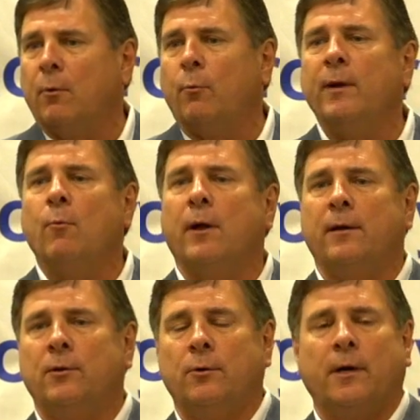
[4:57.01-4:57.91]
What we want
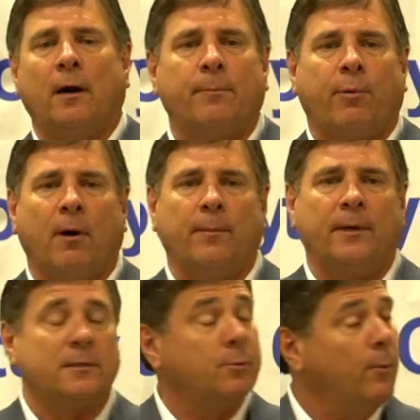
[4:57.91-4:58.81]
to do in our
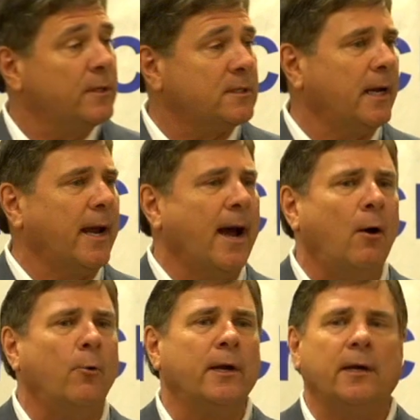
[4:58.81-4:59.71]
department is we want to say,
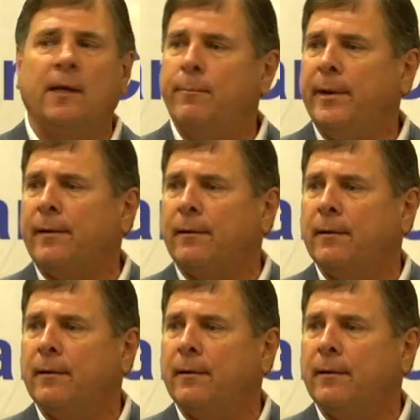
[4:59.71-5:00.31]
how are we going to get better?